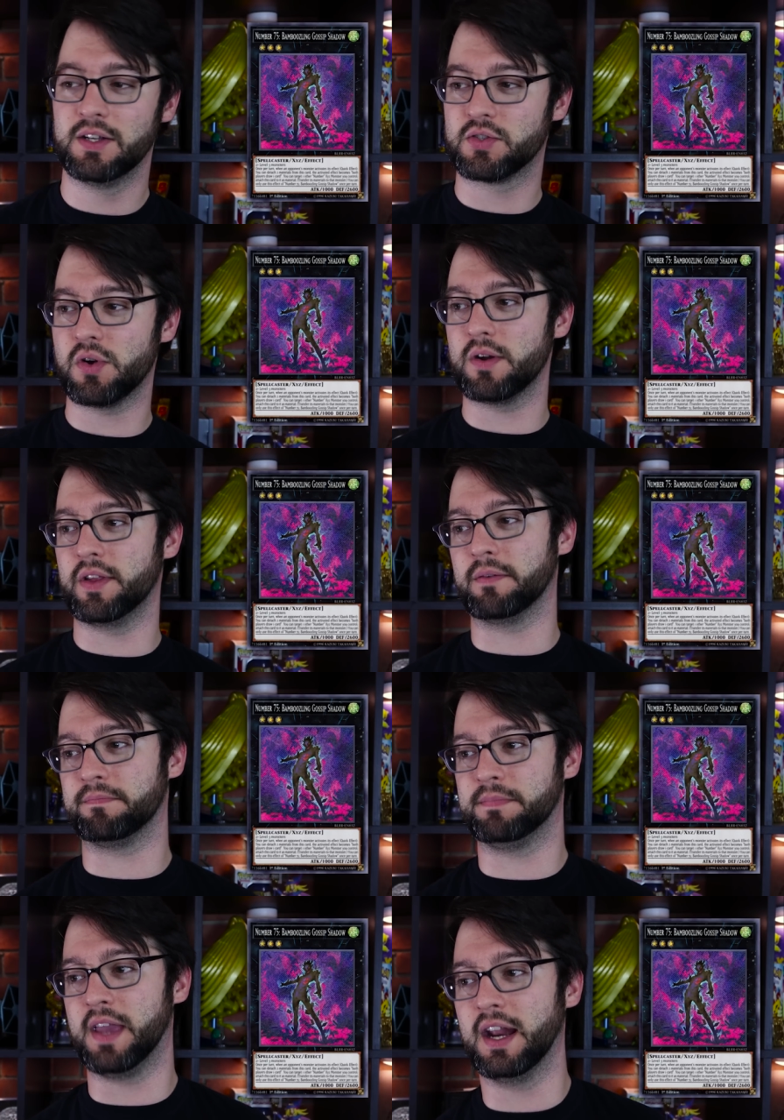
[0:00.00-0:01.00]
Sure, they're
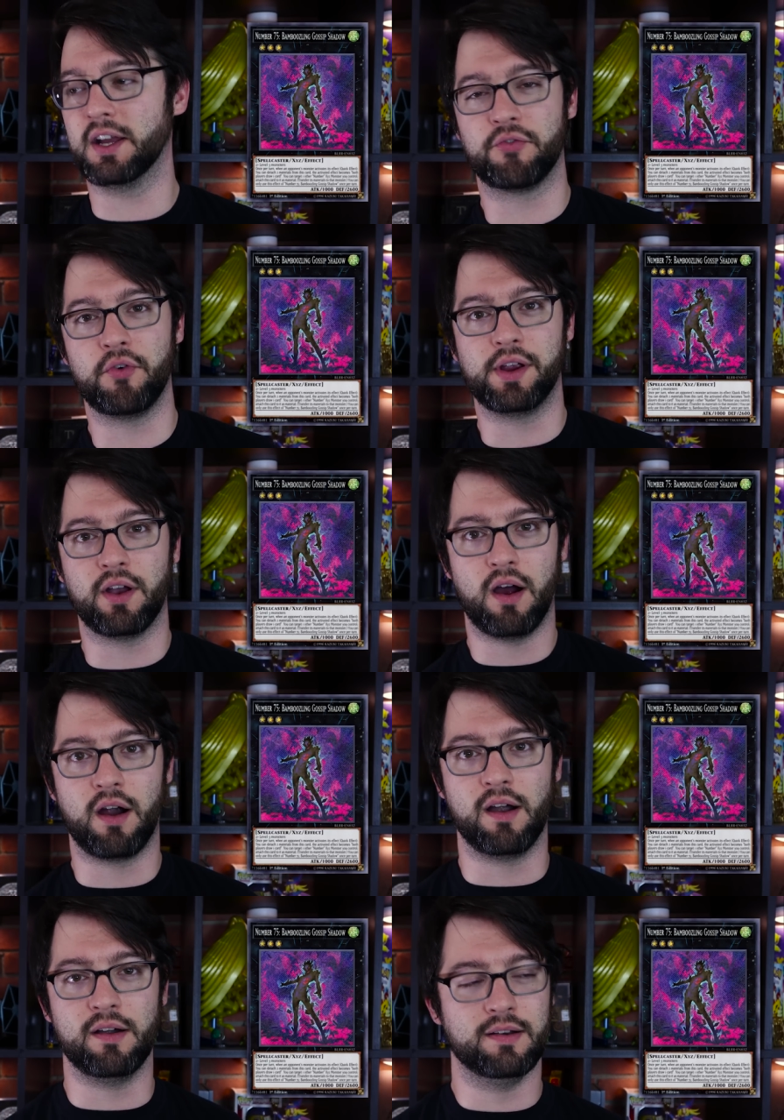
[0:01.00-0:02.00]
getting a free
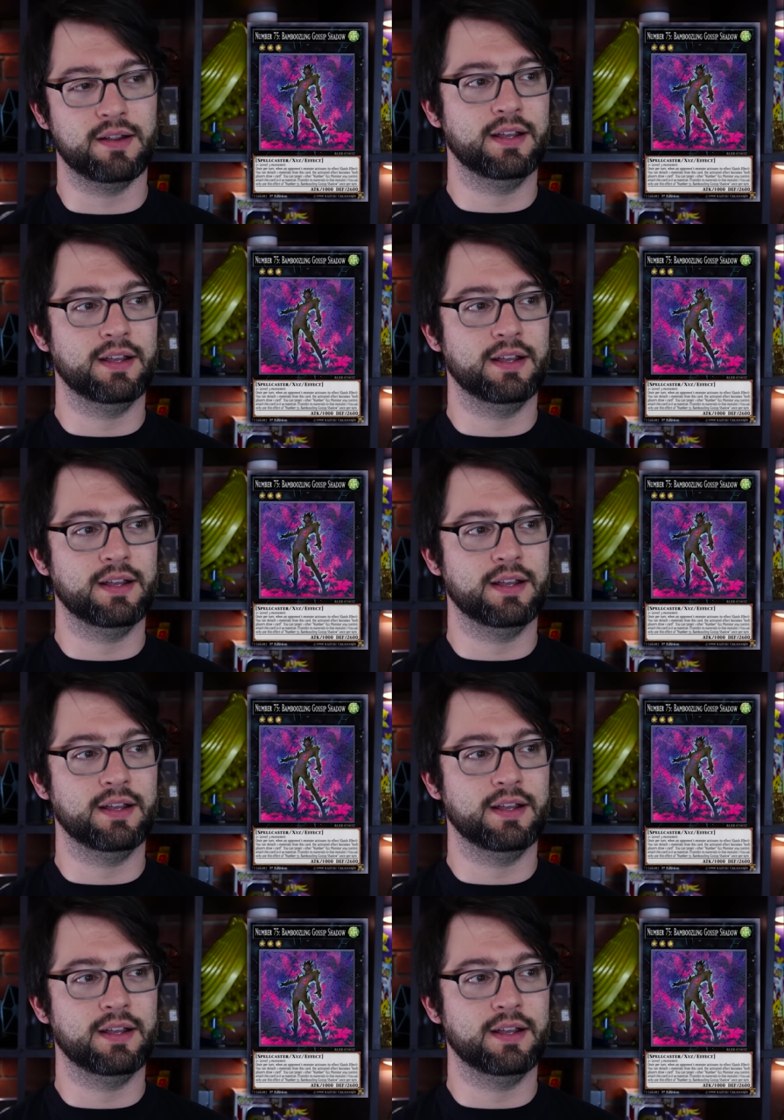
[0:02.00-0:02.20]
card,